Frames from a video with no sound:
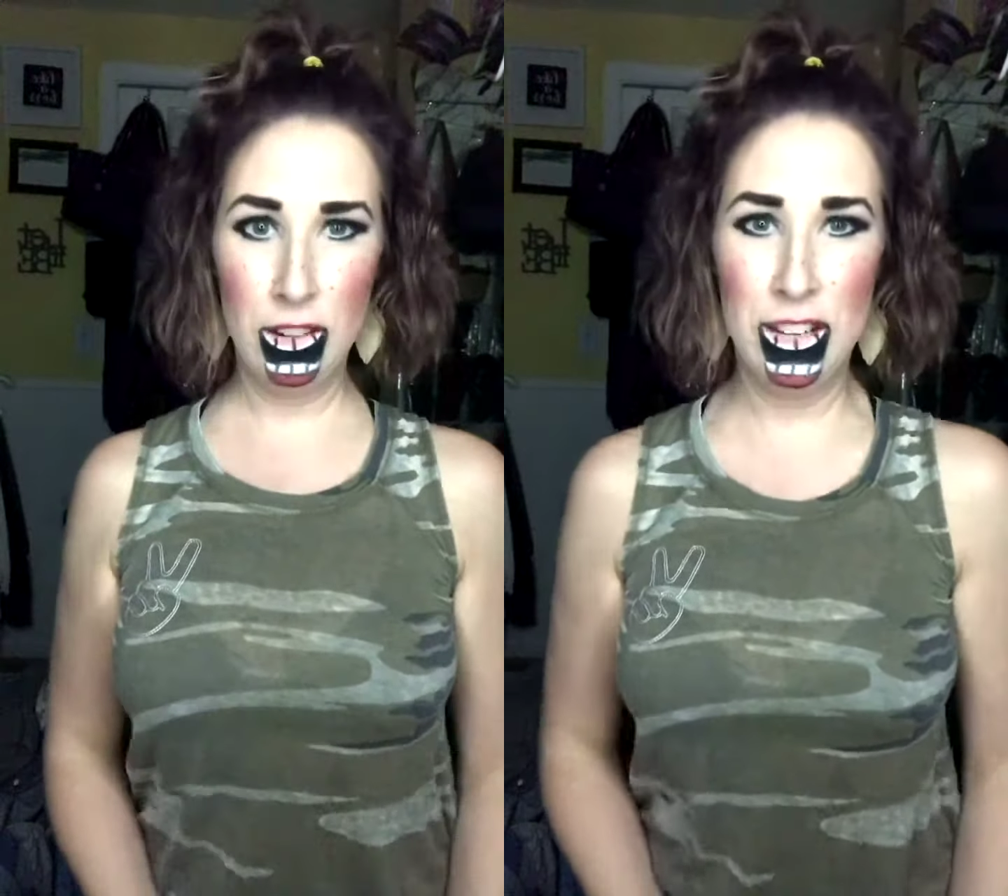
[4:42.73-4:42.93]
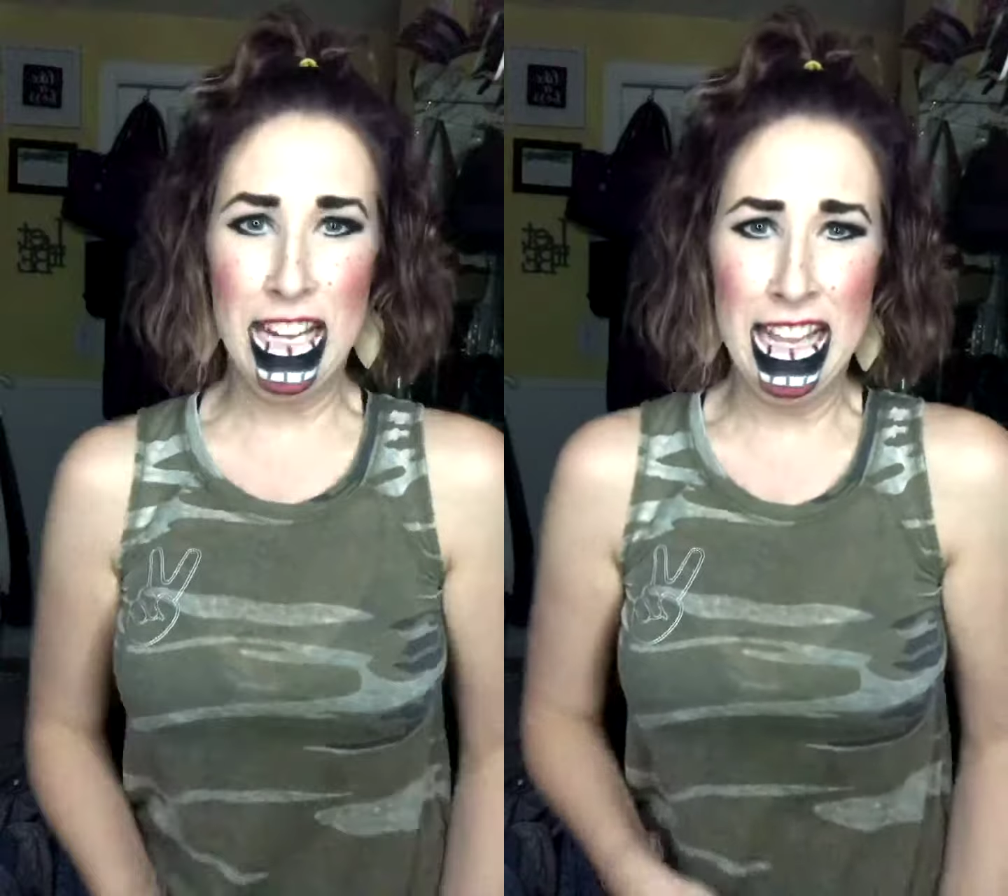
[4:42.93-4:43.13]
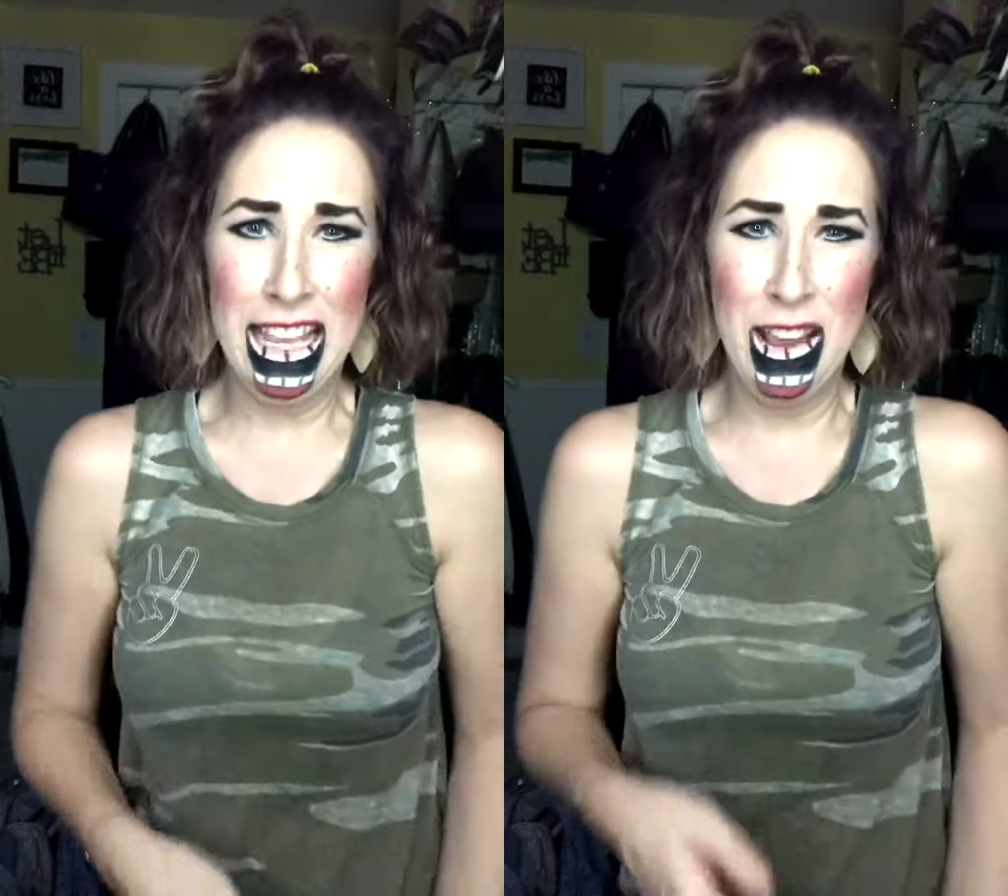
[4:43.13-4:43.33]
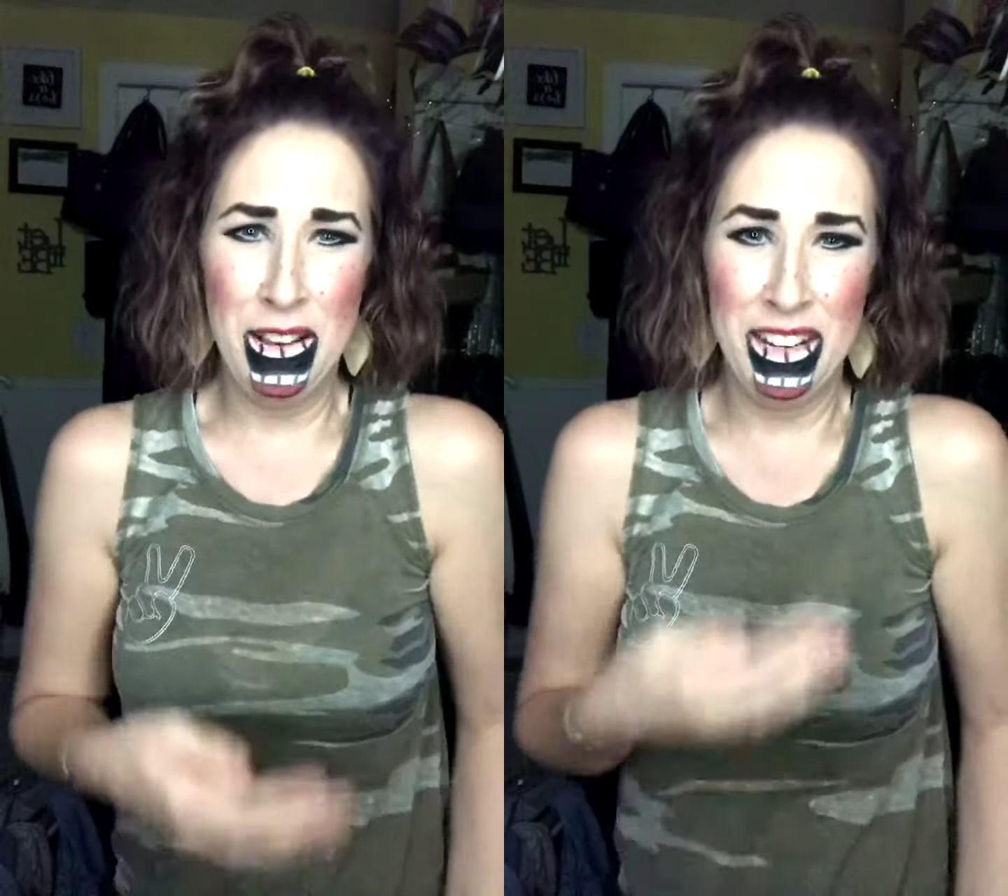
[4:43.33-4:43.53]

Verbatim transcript: your teeth go